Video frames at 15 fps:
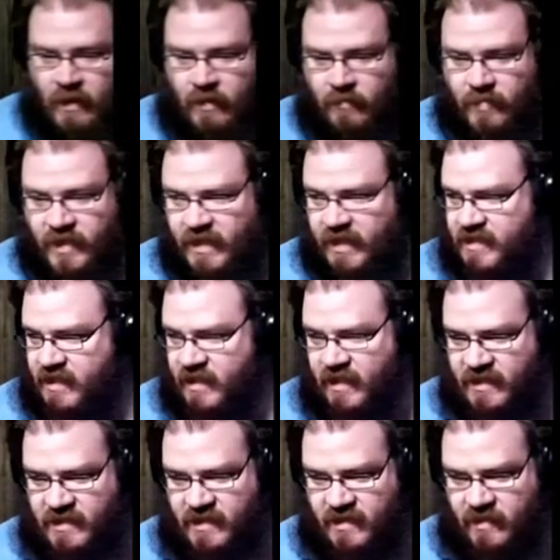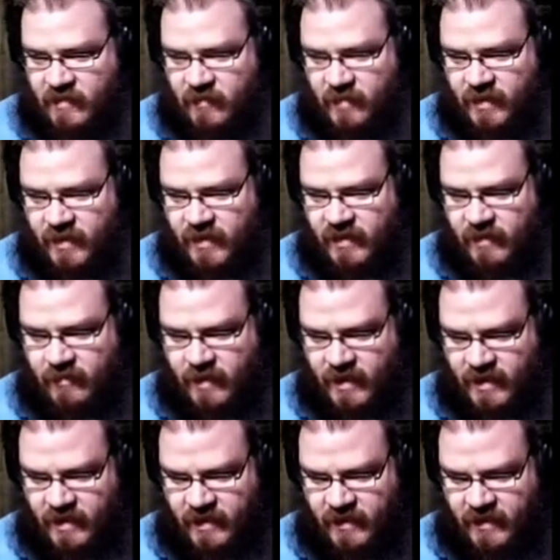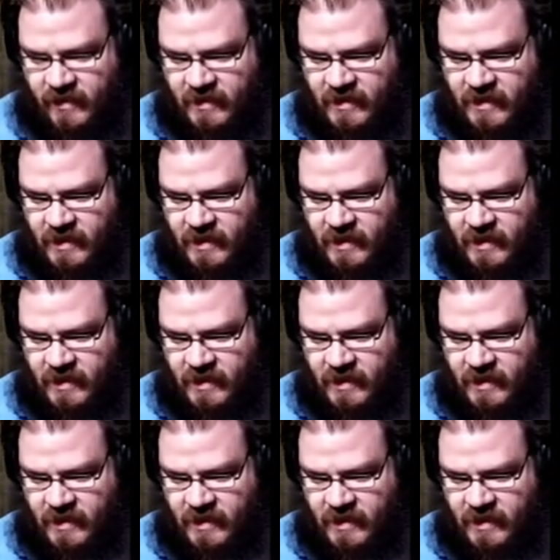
Because it is completely ridiculous.